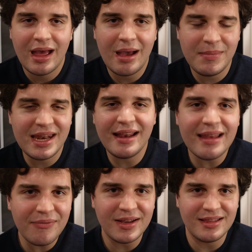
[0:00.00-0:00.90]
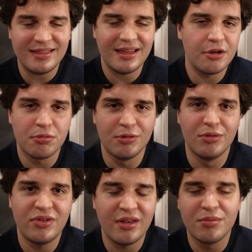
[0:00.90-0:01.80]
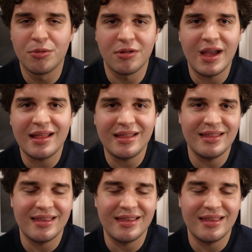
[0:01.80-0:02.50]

I mean, I definitely think Cruz is more likely